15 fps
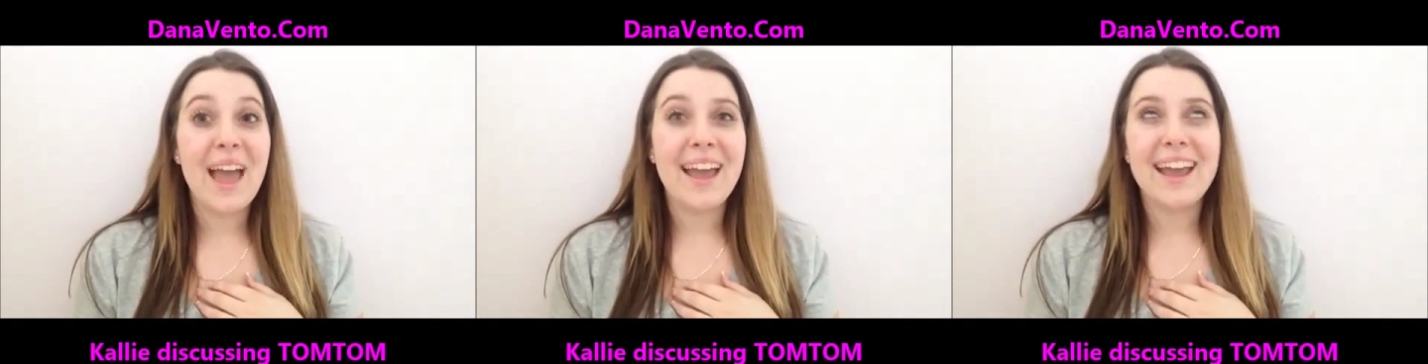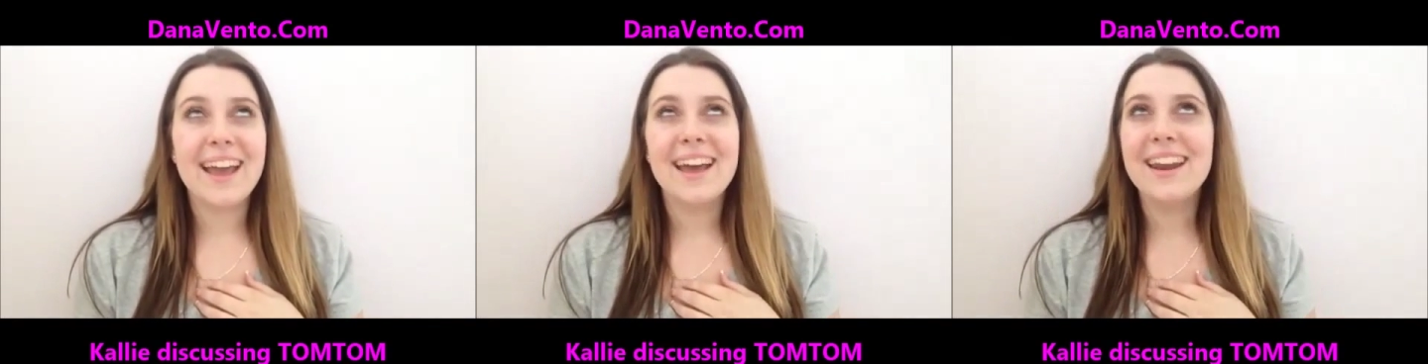
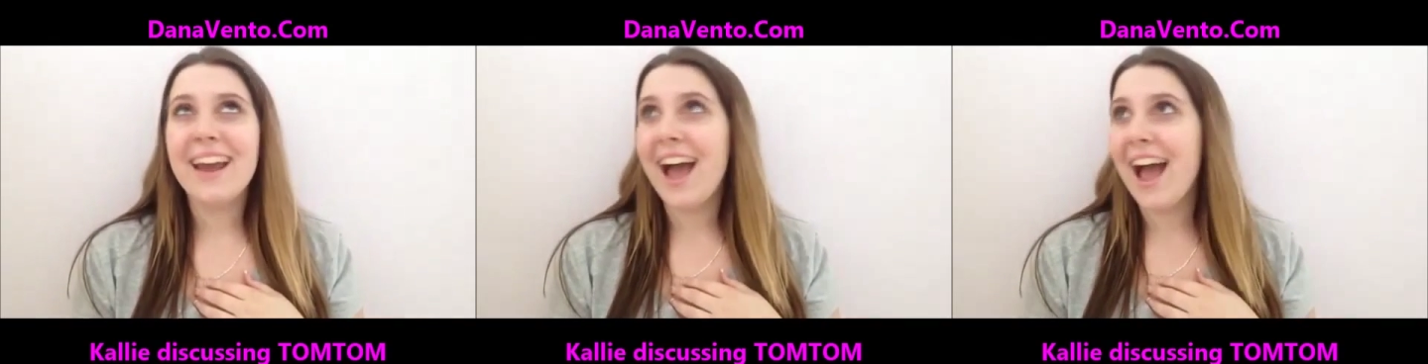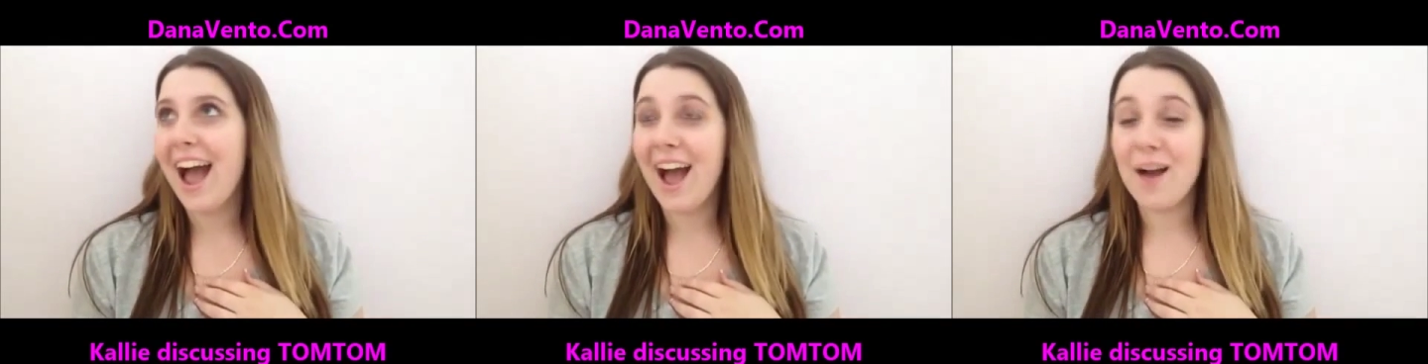And
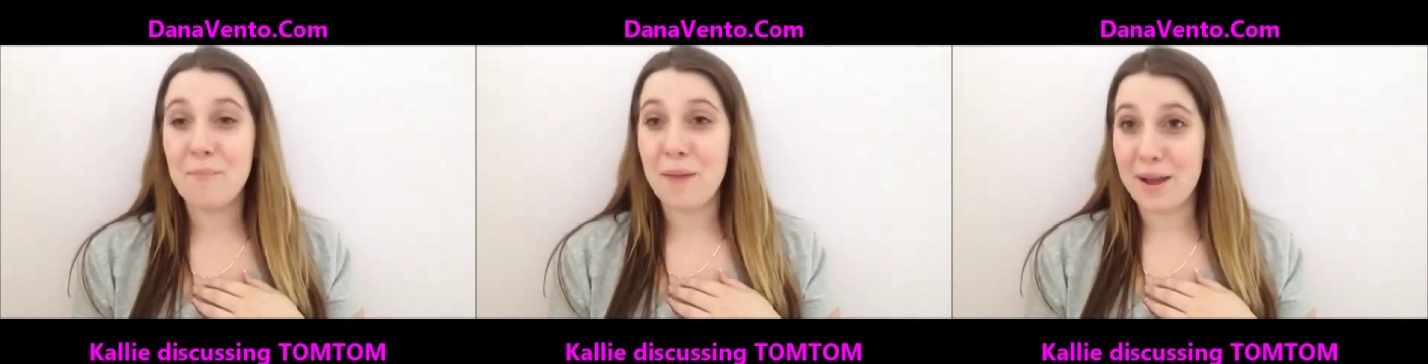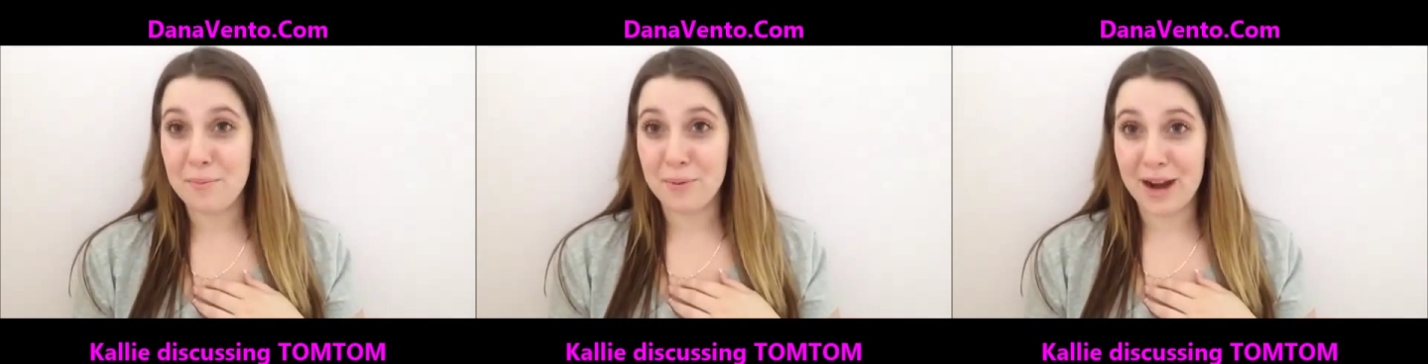
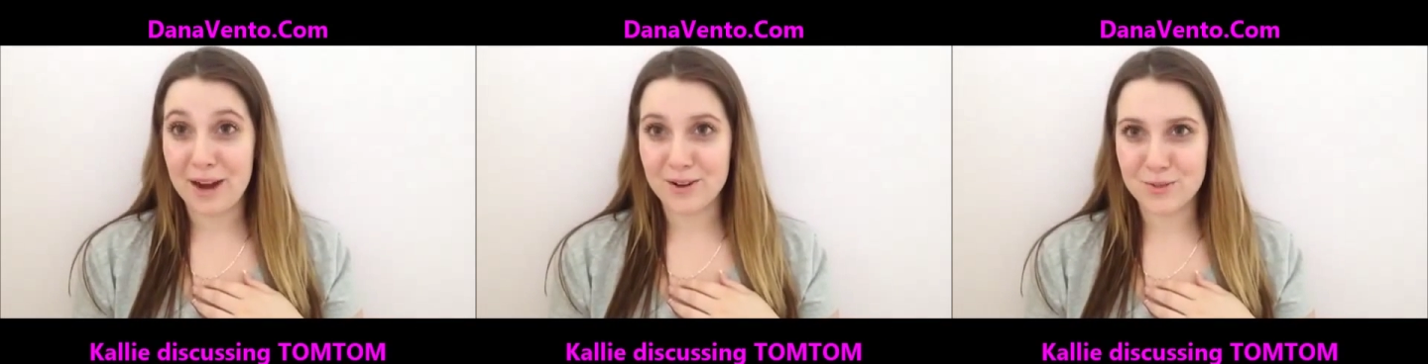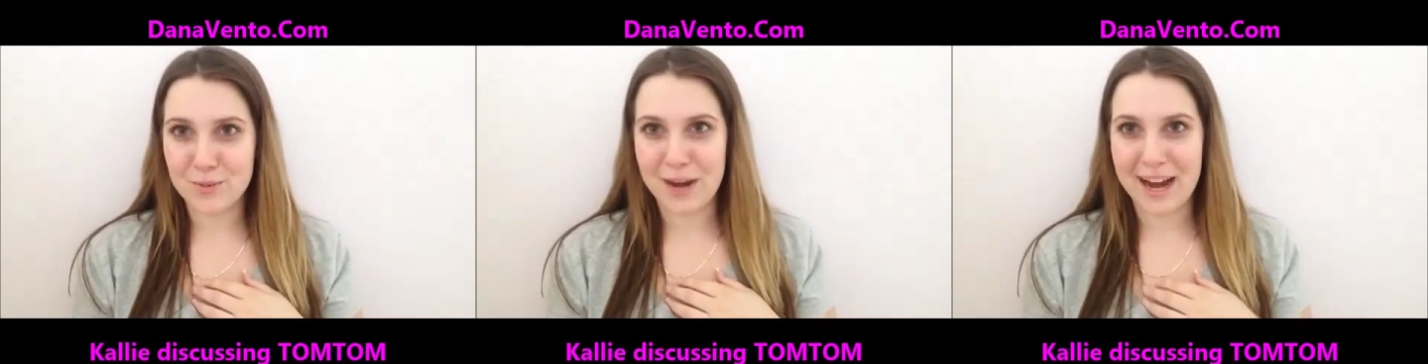my
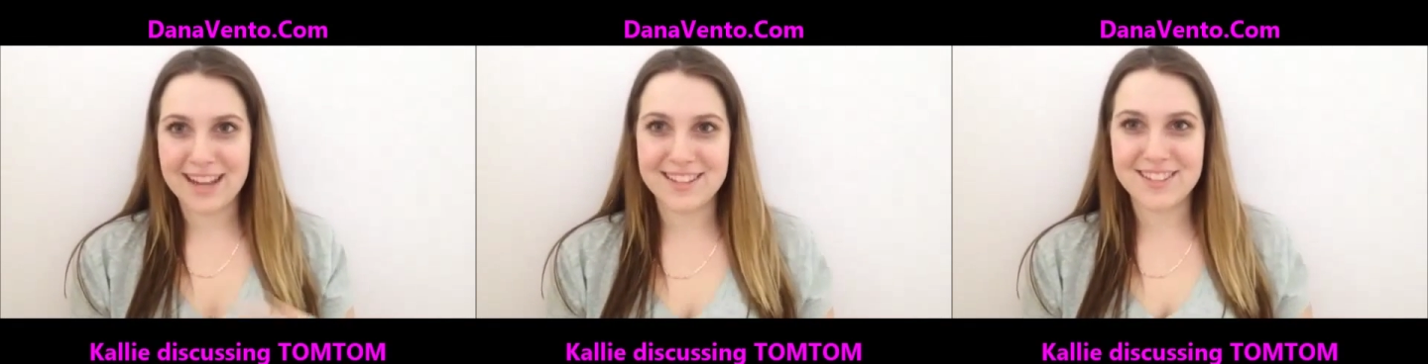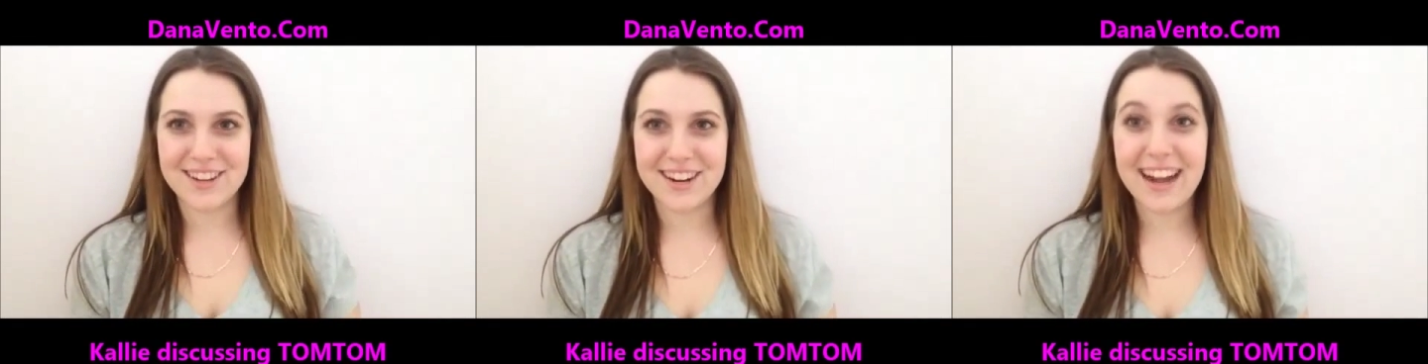prayers were
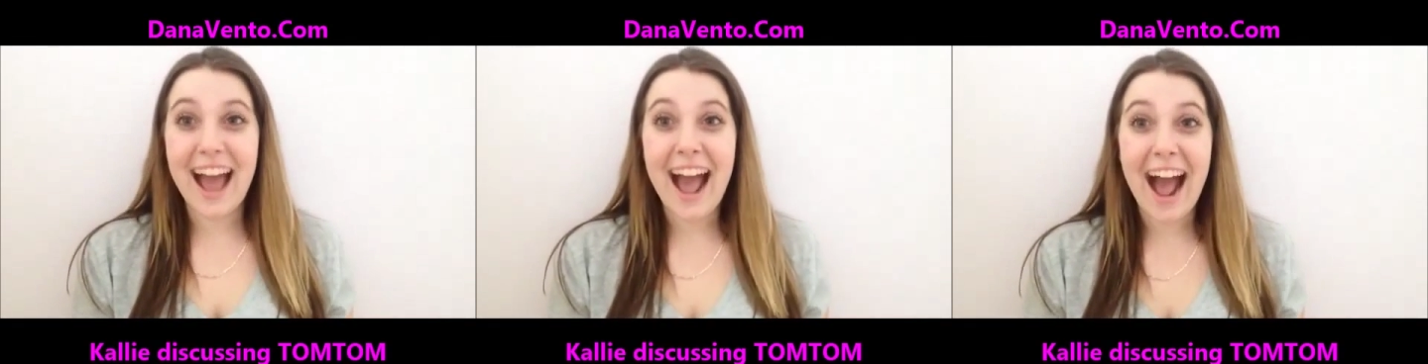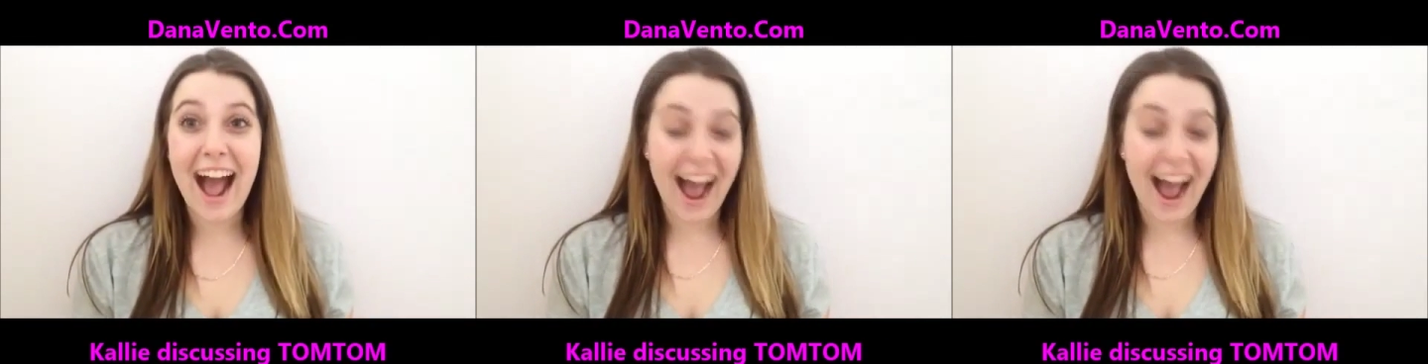answered.